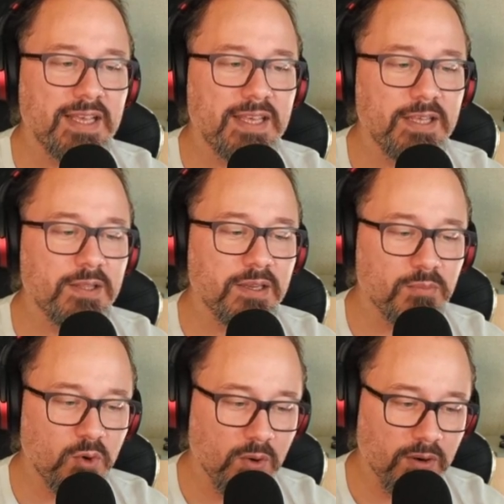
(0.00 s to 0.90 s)
healing
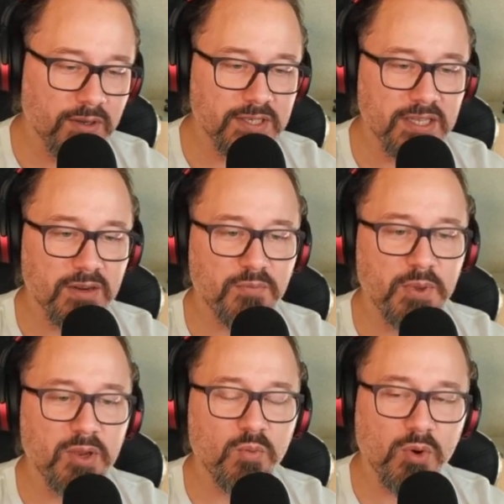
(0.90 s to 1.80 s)
more instead of
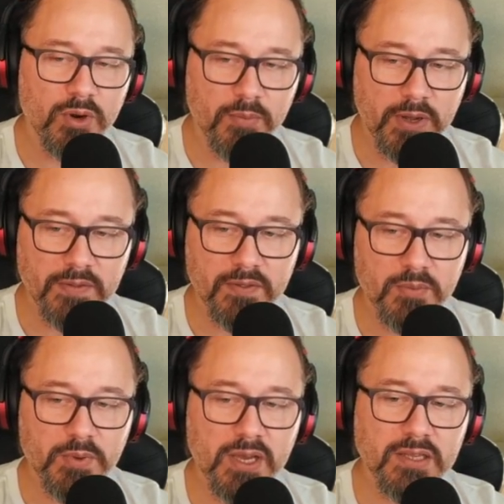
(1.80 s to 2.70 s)
being worried about
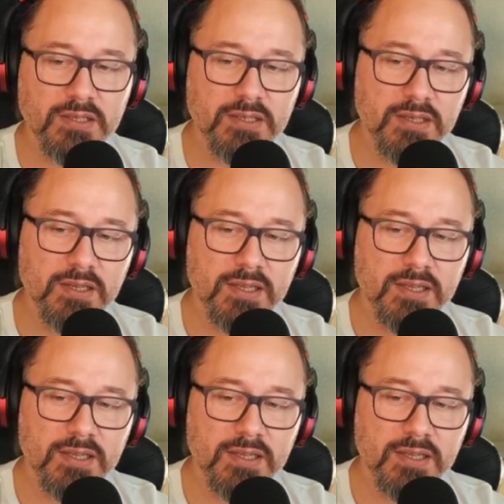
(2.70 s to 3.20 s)
DPS,